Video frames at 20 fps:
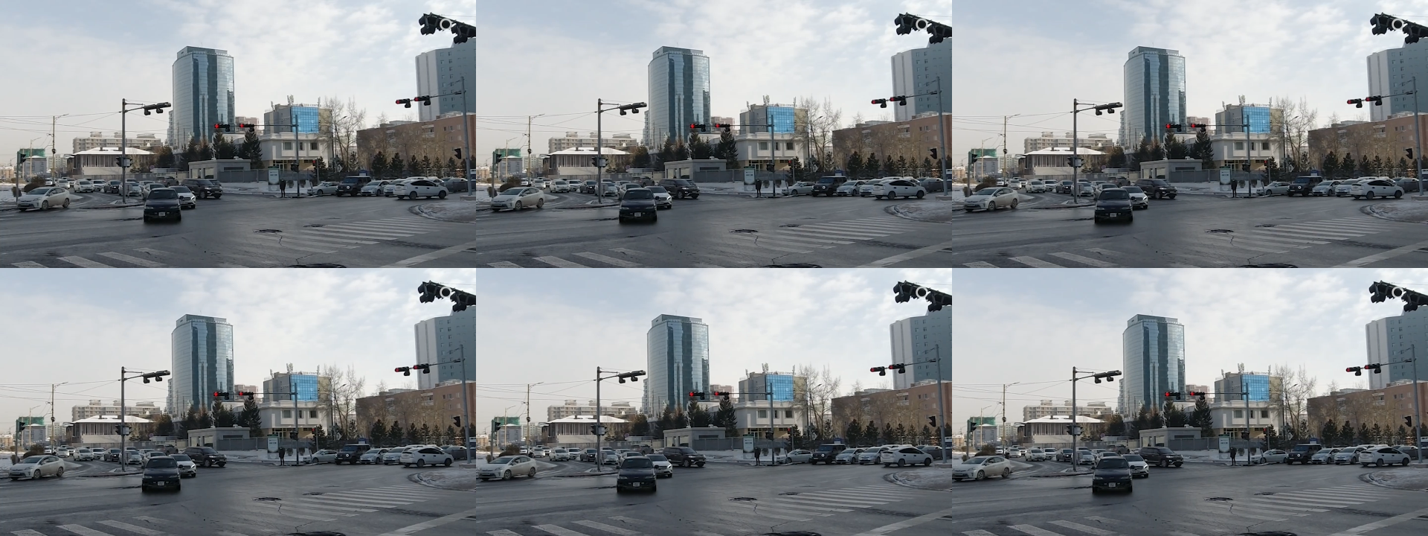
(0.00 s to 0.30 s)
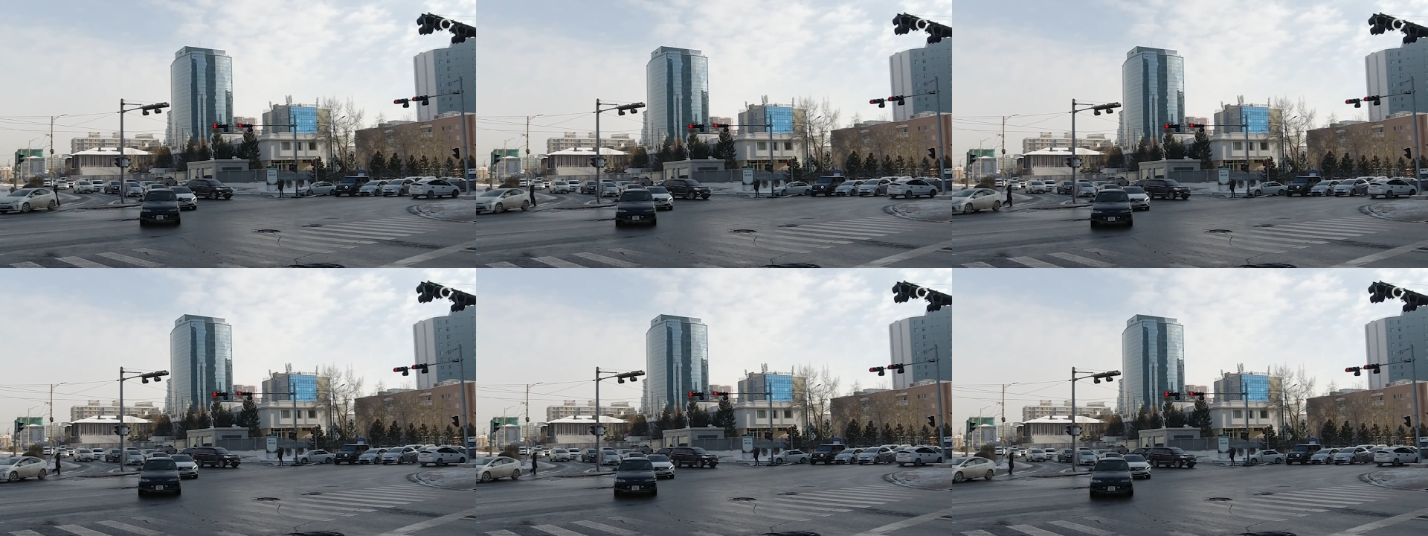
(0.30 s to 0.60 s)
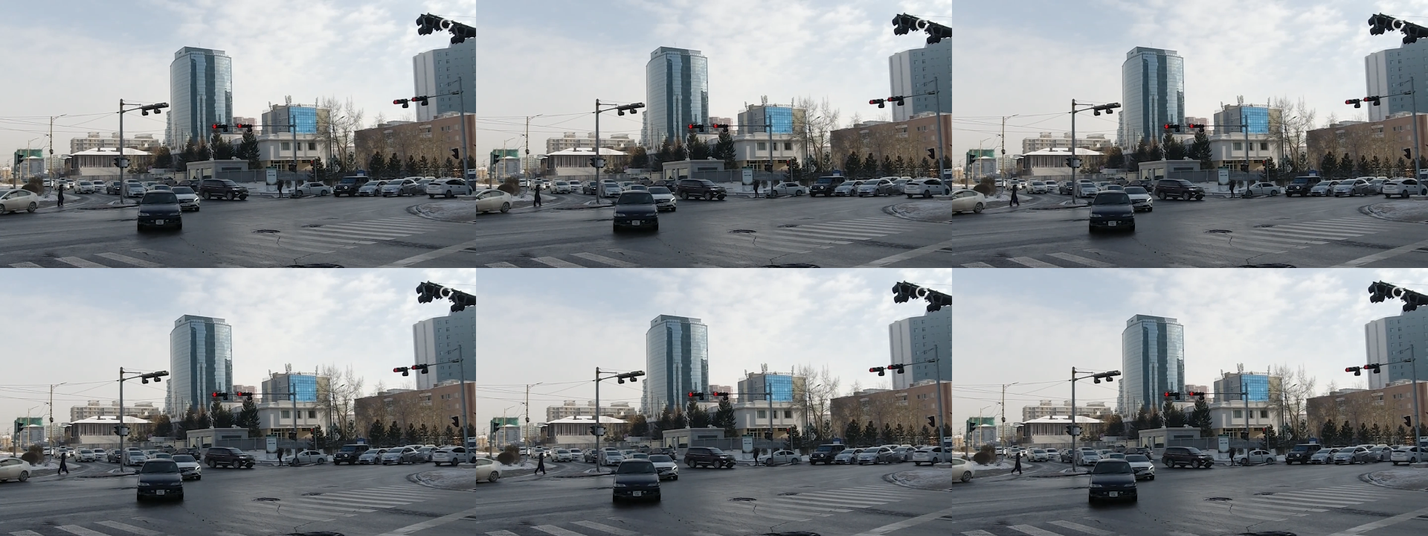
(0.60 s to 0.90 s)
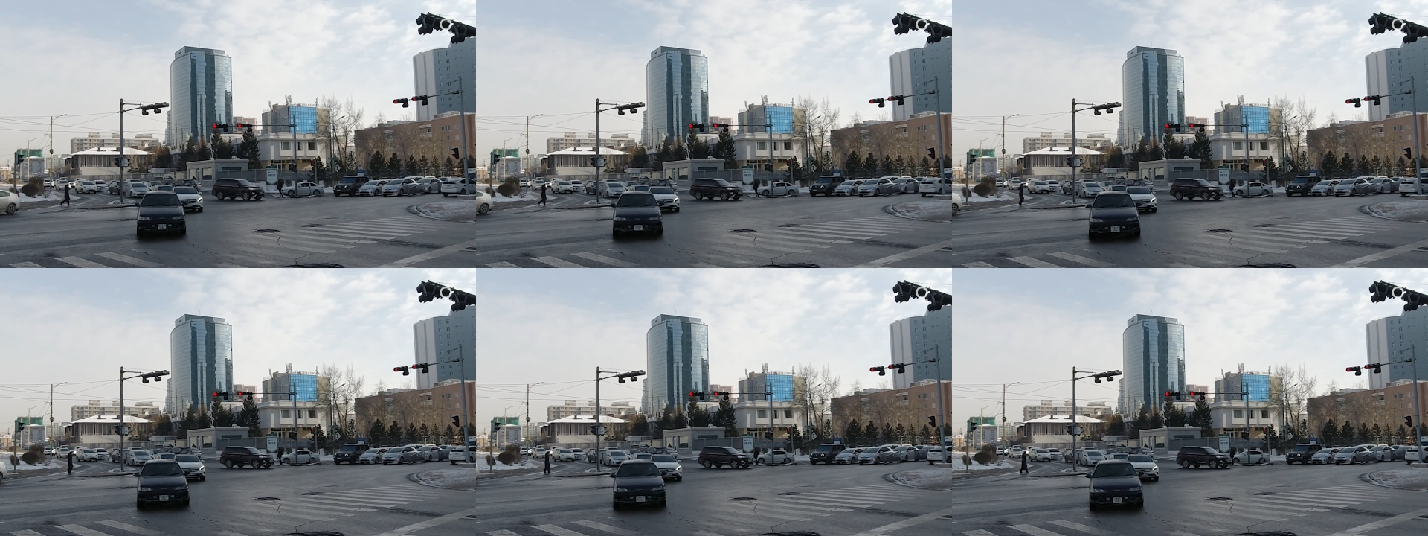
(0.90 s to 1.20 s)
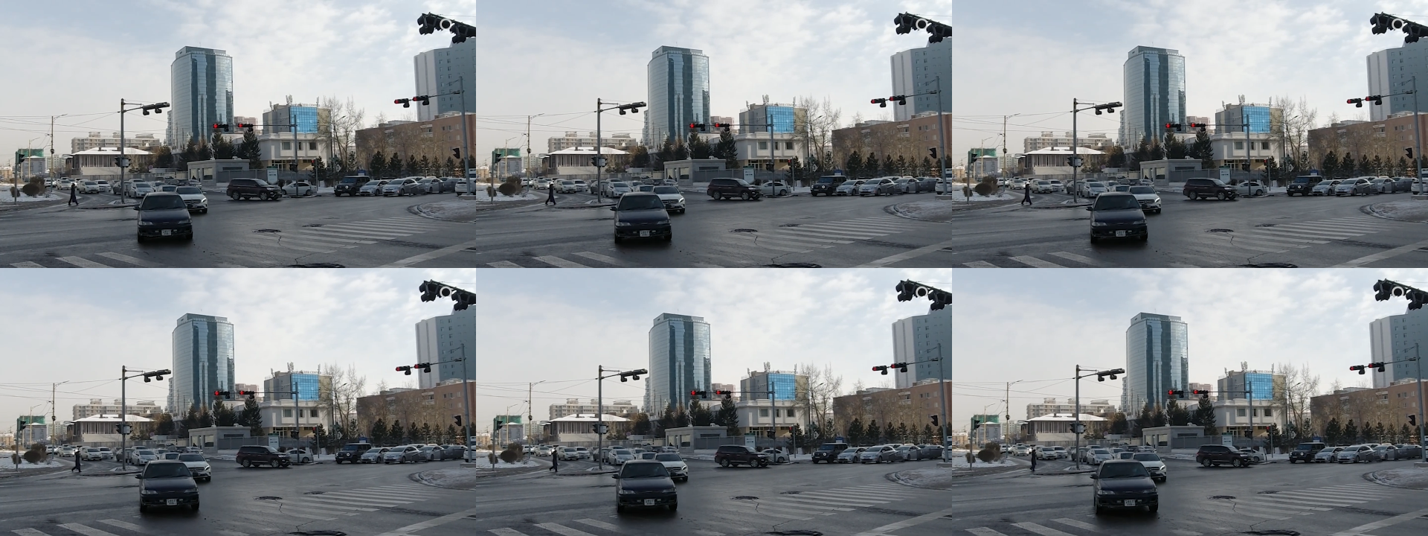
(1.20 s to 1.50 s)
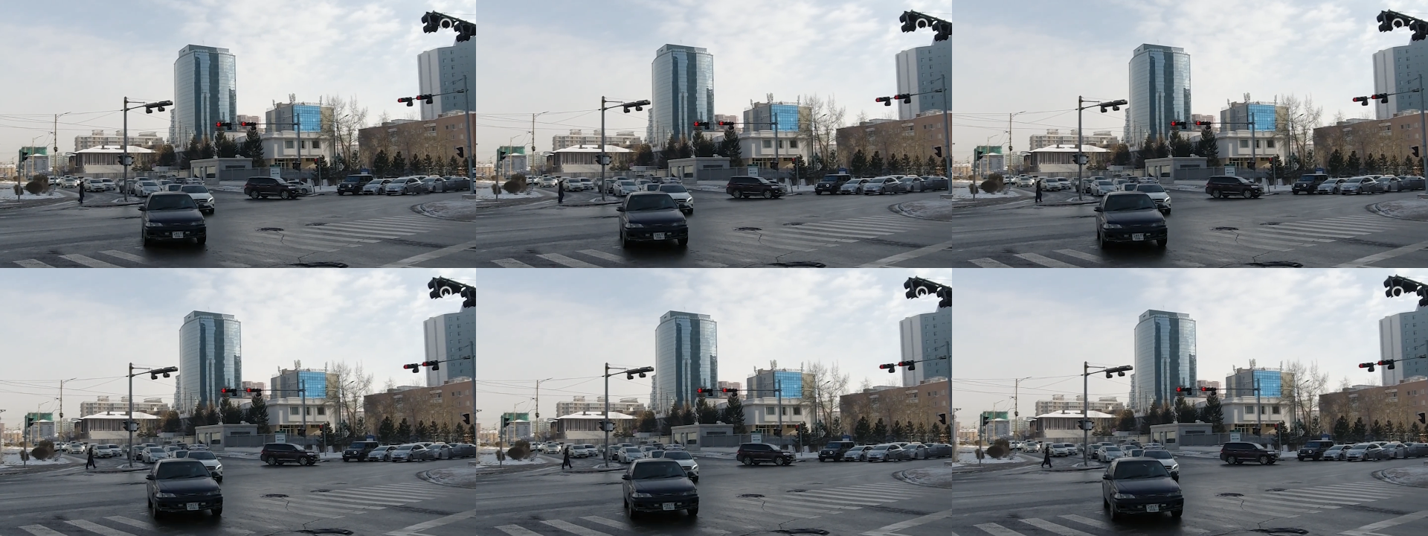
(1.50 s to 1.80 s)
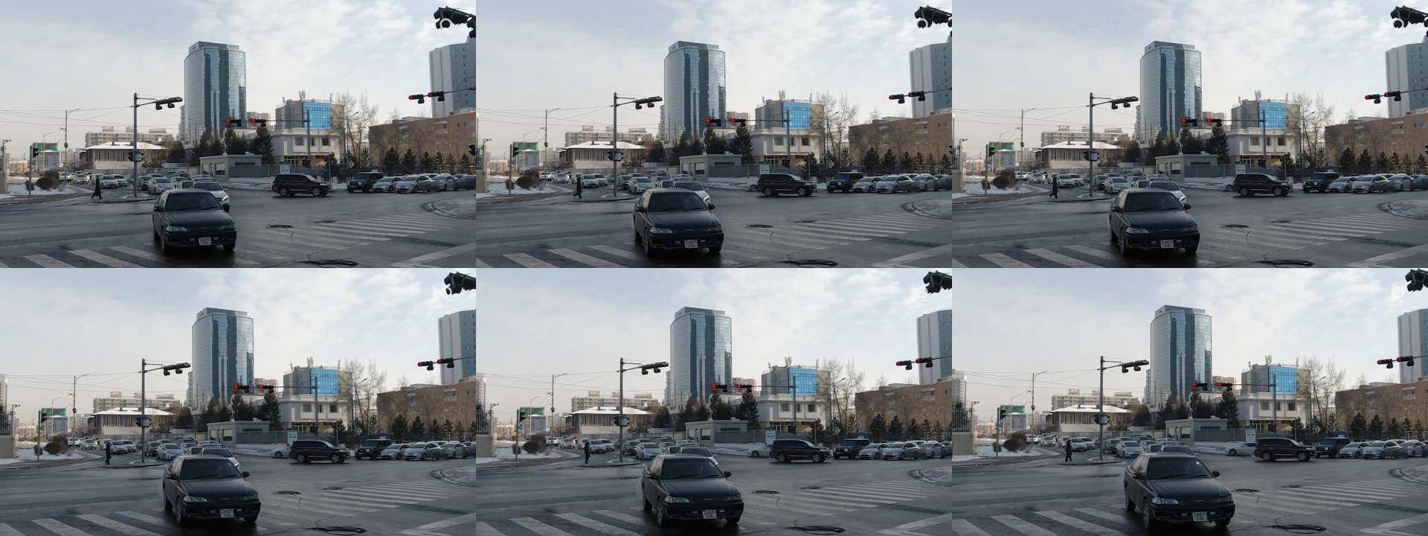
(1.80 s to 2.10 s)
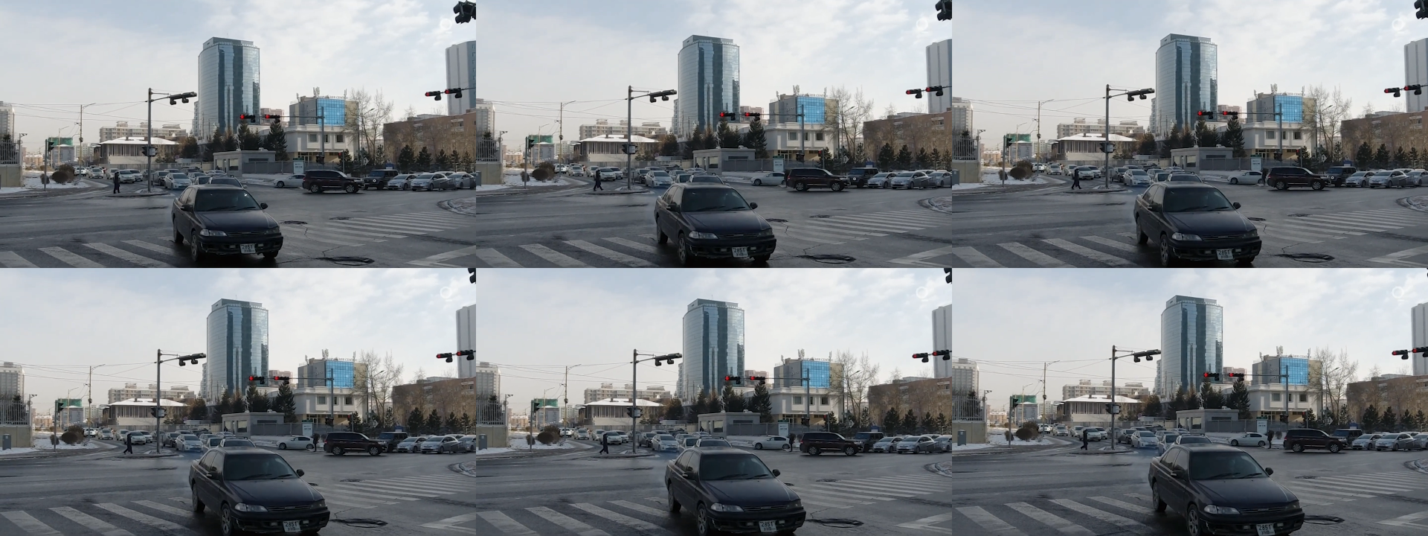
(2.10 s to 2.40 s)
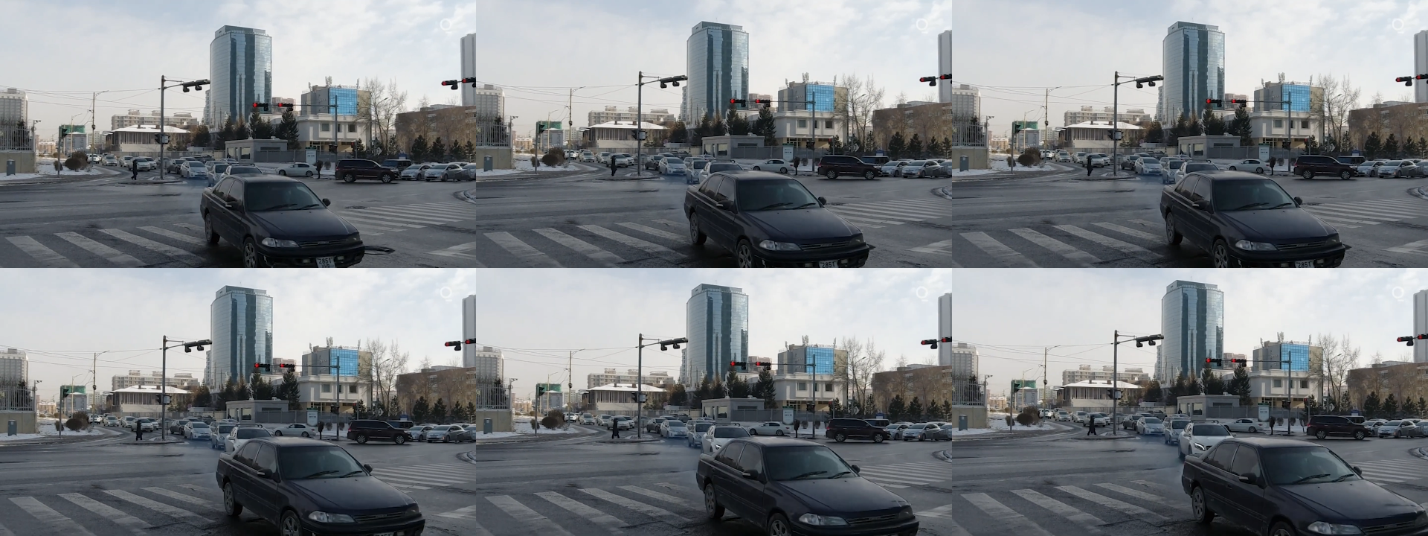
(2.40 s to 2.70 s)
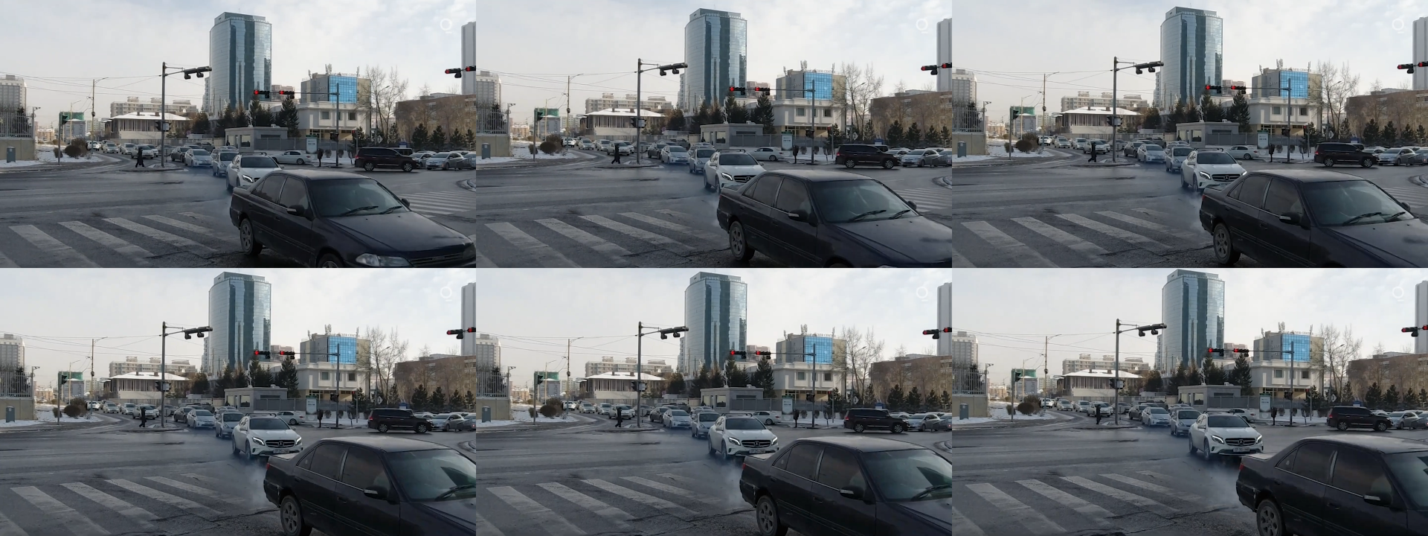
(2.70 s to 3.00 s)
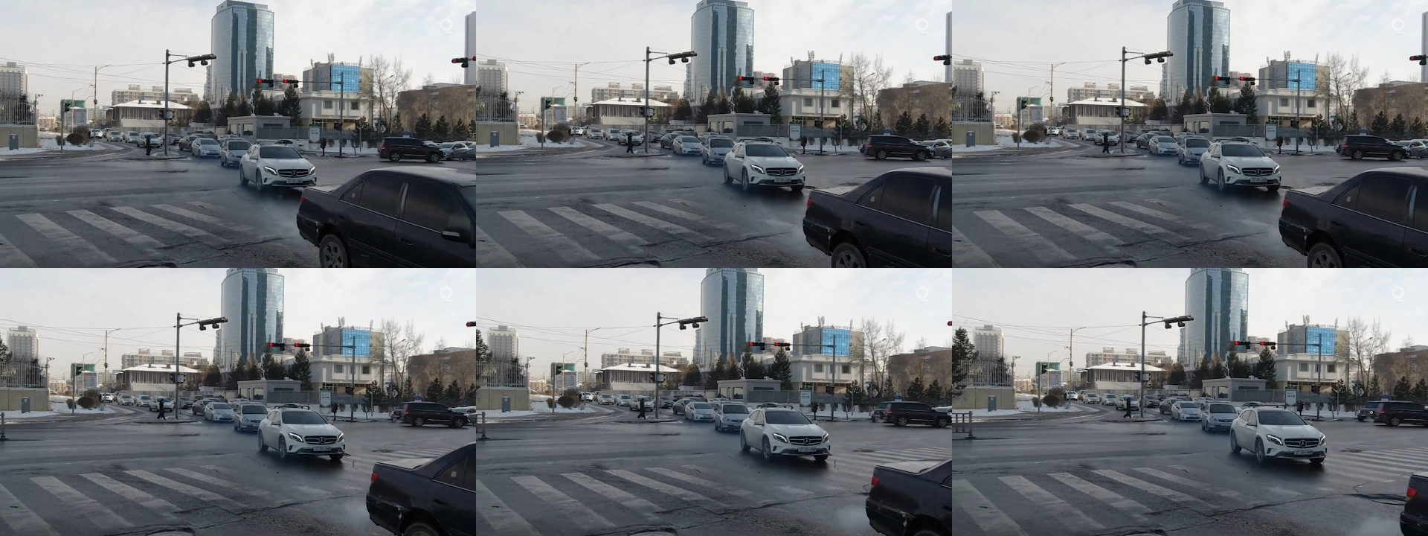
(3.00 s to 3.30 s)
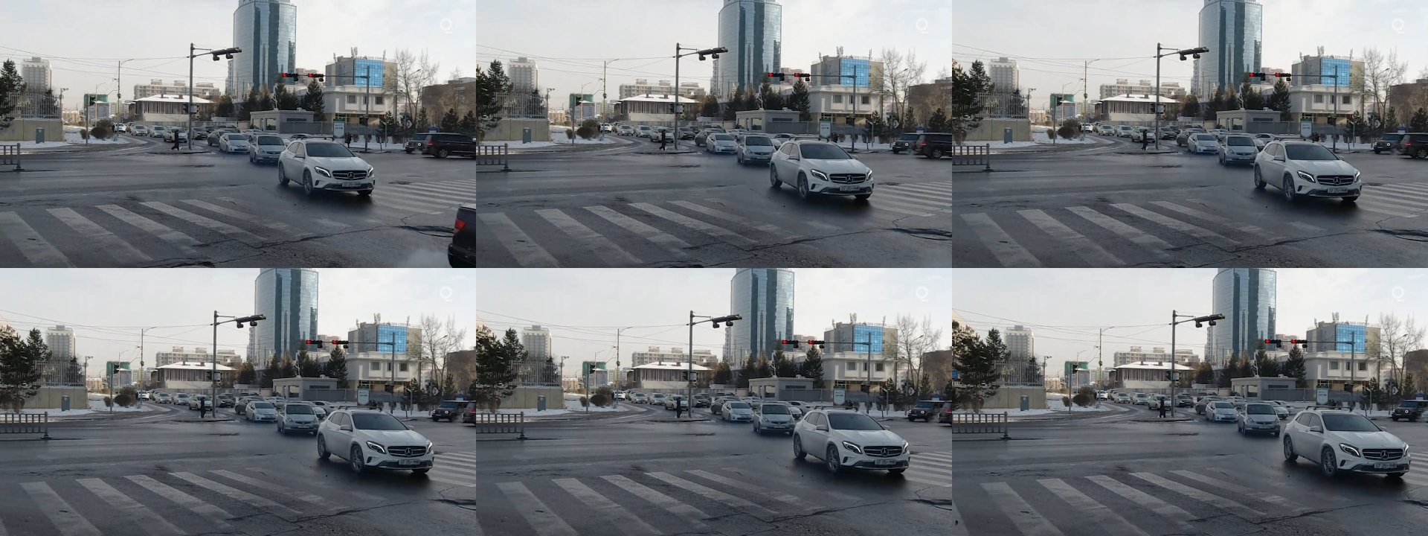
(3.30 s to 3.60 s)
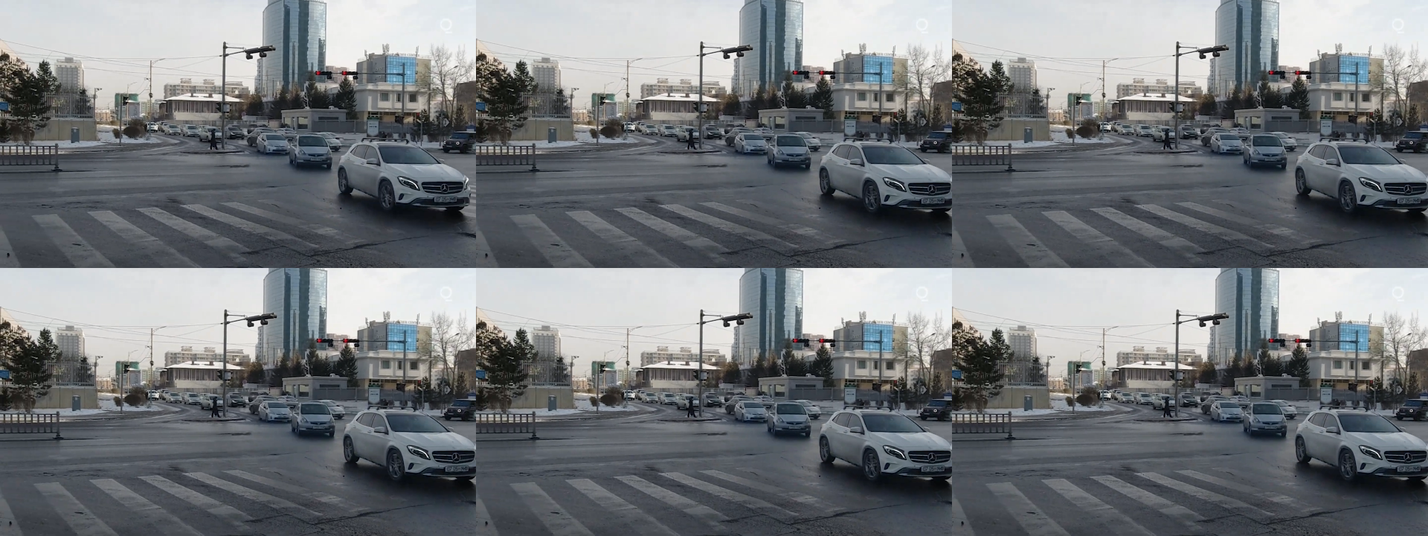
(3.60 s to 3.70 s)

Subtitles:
(no speaker visible)